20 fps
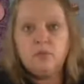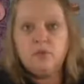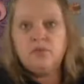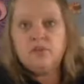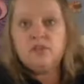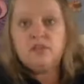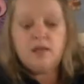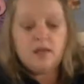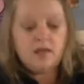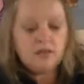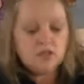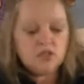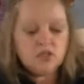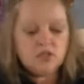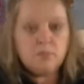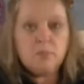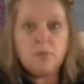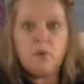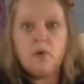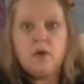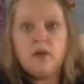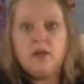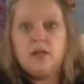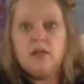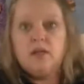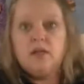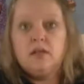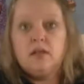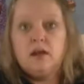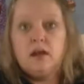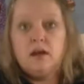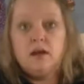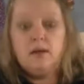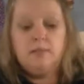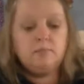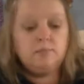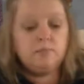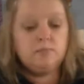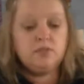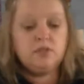we've attached the binding
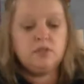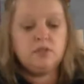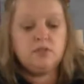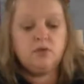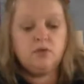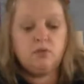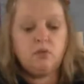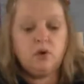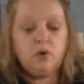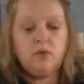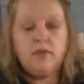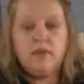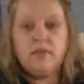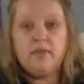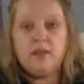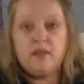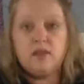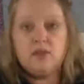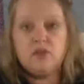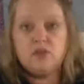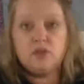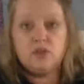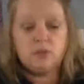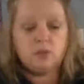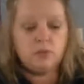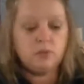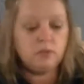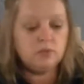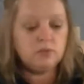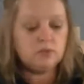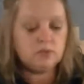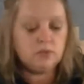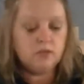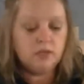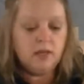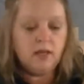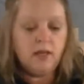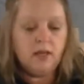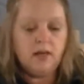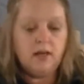to right around the edge of the quilt,
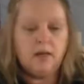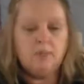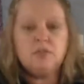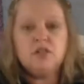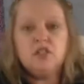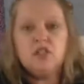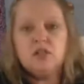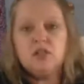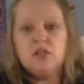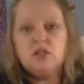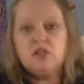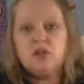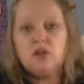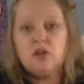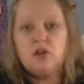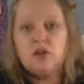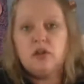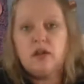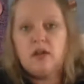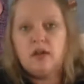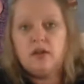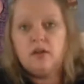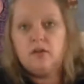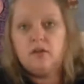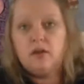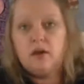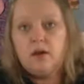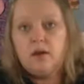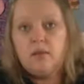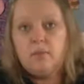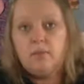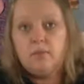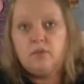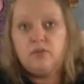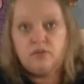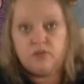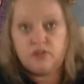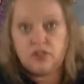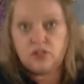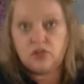and I'm just going to show you how
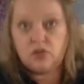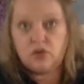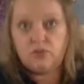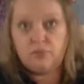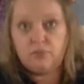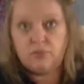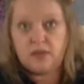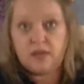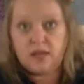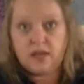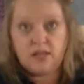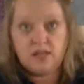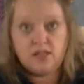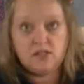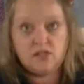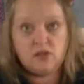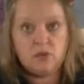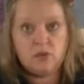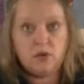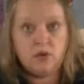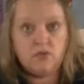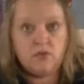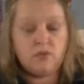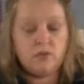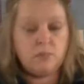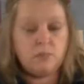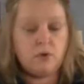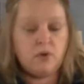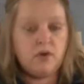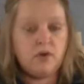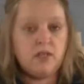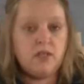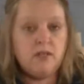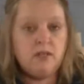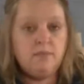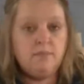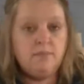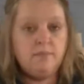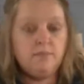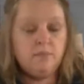to finish it off with the hand sewing of the
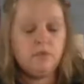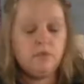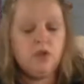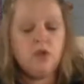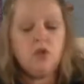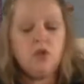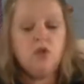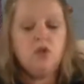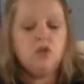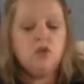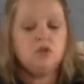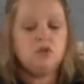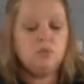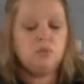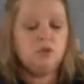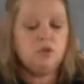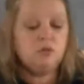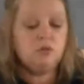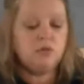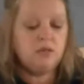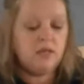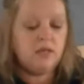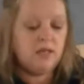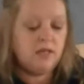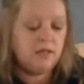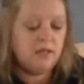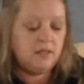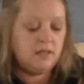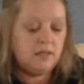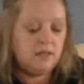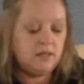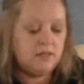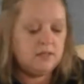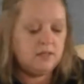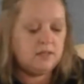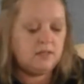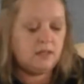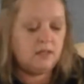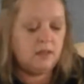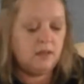binding. So what you'll need
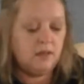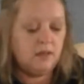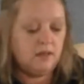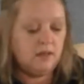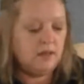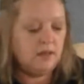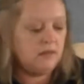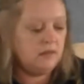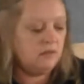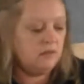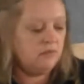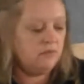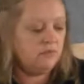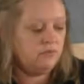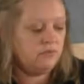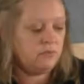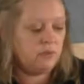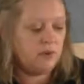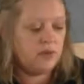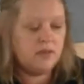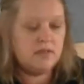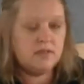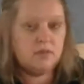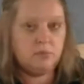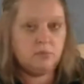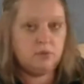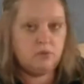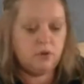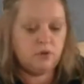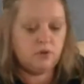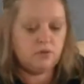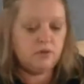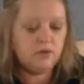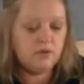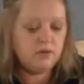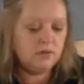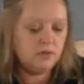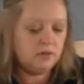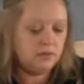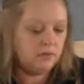is a length of thread doubled over
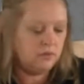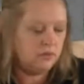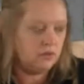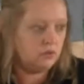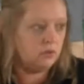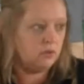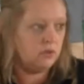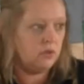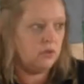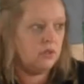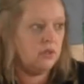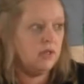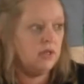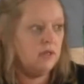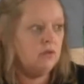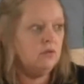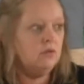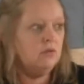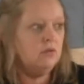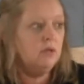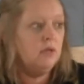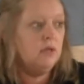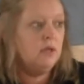through your needle.